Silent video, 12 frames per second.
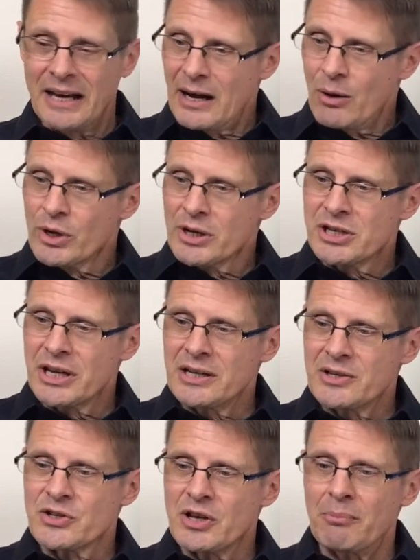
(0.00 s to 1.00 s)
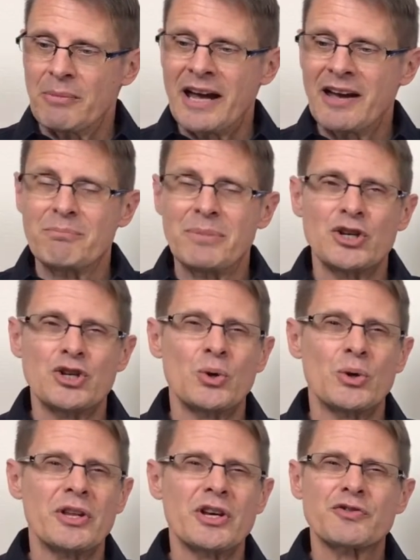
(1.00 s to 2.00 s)
And I want to tell you something. I have been
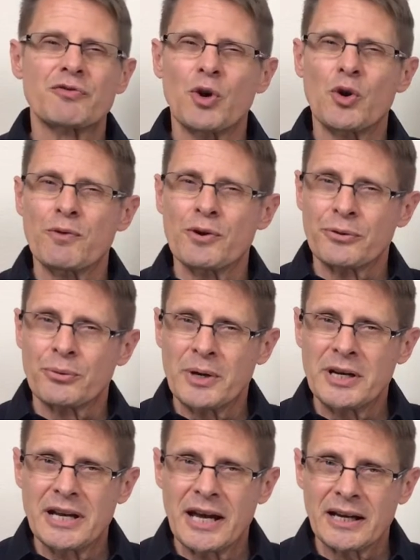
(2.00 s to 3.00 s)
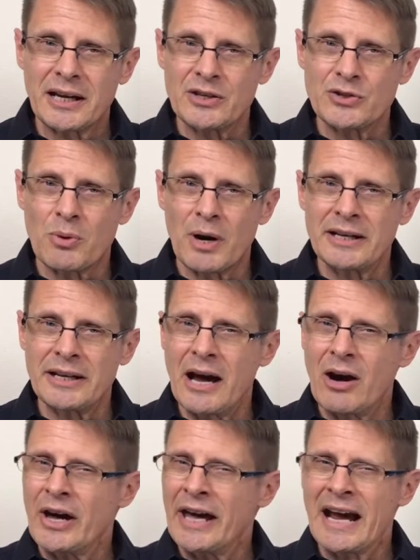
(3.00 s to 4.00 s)
doing this for over 3 decades right
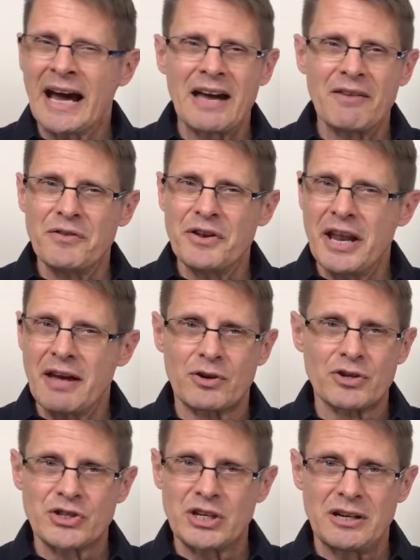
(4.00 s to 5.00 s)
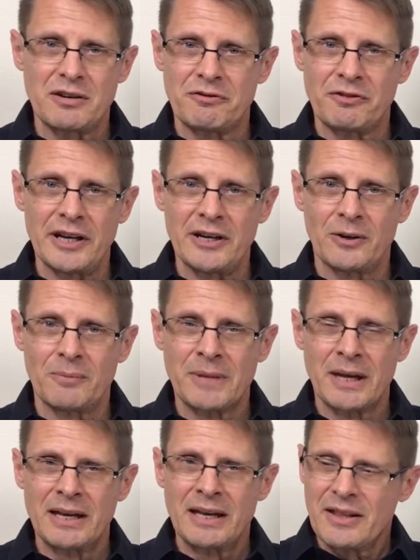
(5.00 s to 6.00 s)
now, and I have never seen it fail.
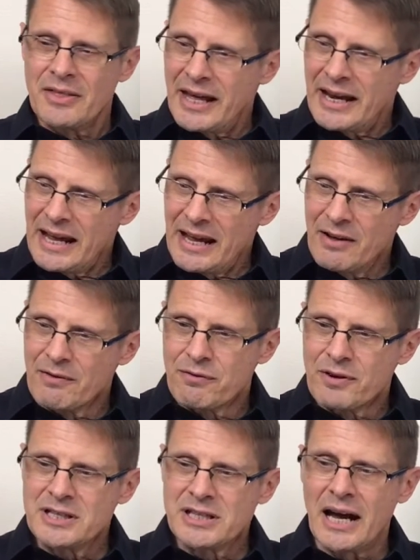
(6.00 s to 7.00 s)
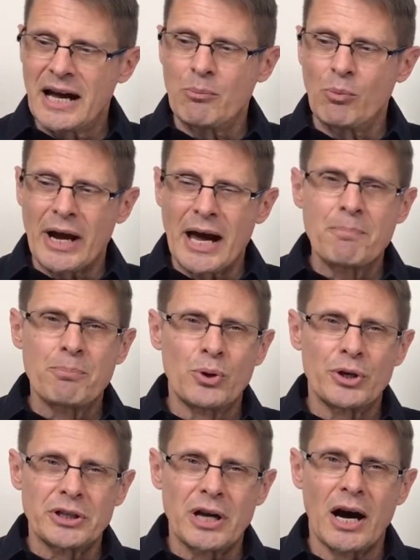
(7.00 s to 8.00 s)
That every time when I
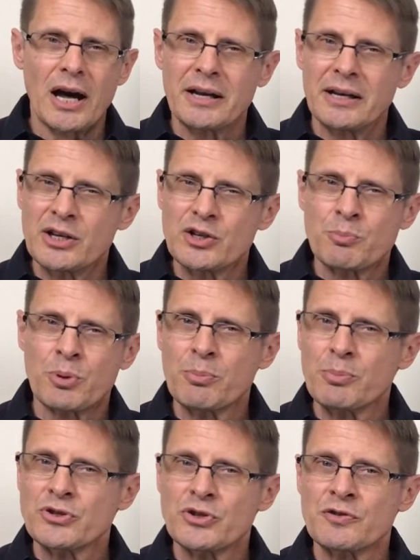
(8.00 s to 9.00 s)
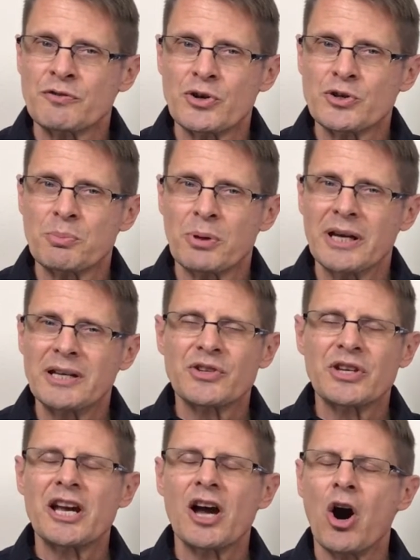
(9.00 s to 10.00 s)
put God and His purposes first
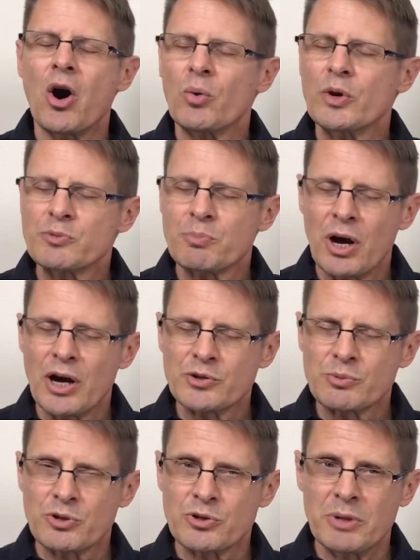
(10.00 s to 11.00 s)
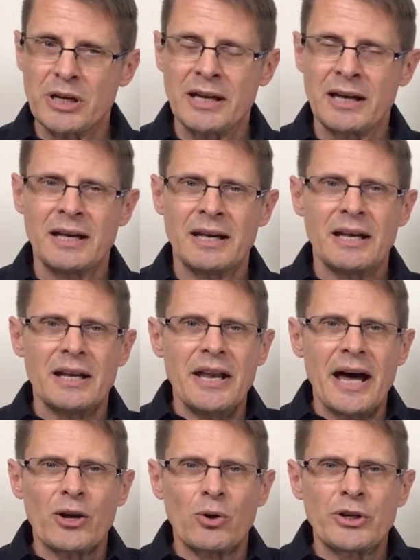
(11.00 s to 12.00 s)
place, He always prospers me.
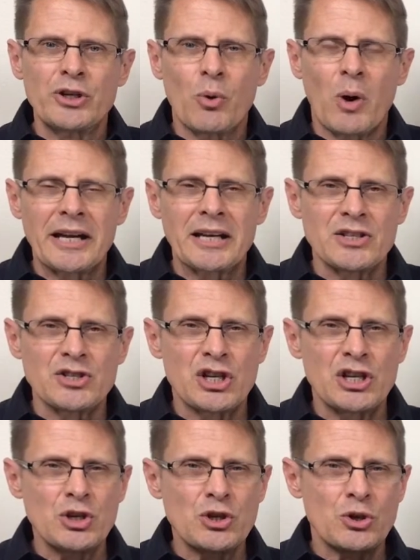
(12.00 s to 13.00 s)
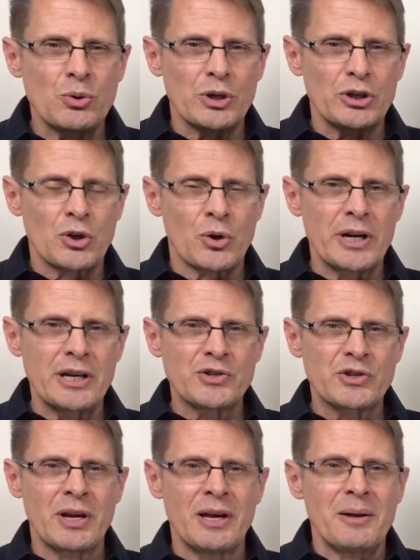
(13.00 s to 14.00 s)
Not only do I continue to
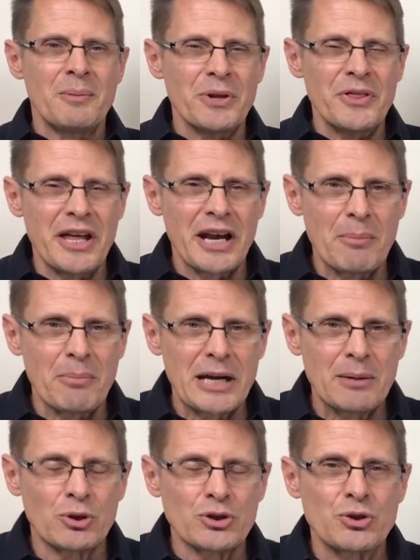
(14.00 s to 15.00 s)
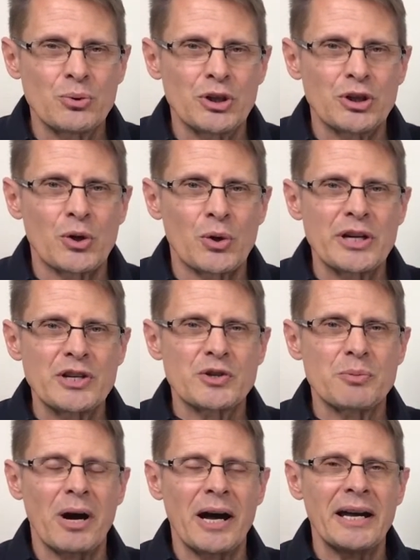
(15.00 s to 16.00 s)
increase, but then I'm able to
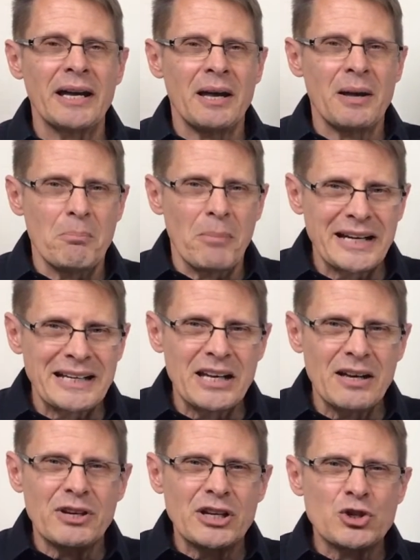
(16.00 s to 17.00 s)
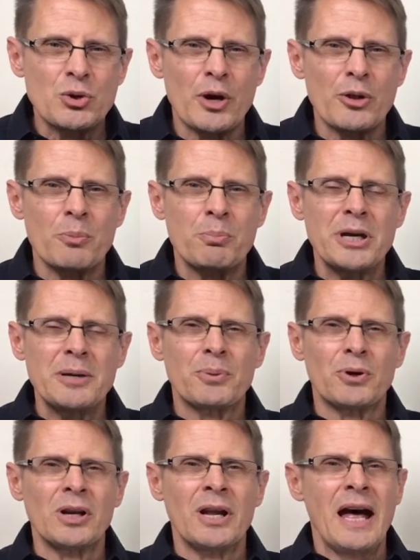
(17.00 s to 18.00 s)
increase my giving to other
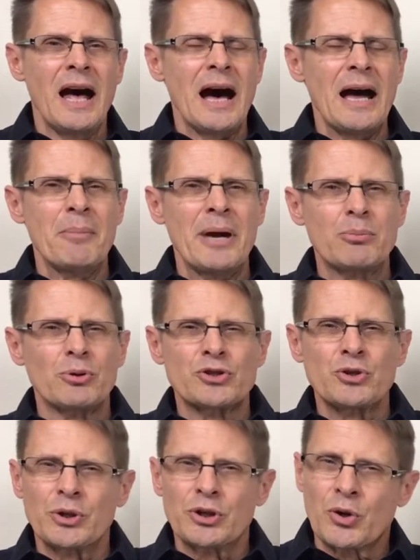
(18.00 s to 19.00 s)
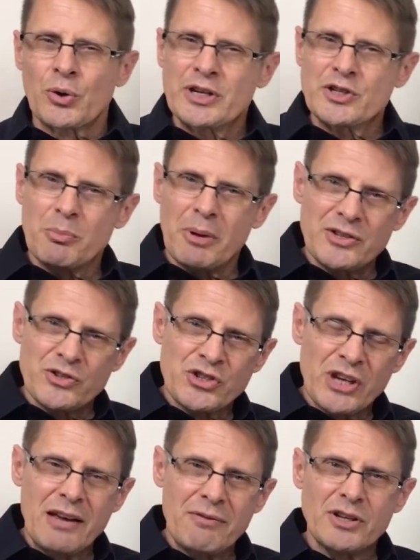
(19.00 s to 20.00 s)
people. I'm able to increase my
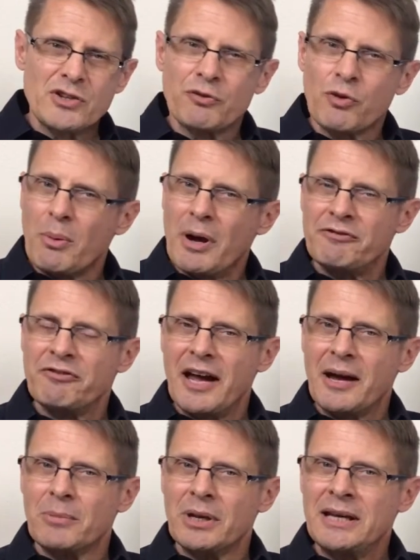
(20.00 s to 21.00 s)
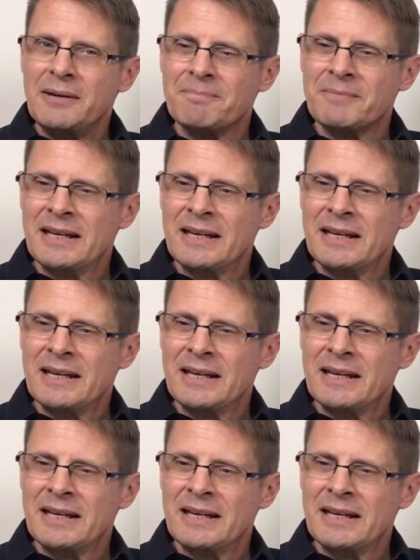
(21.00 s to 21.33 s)
savings for my family.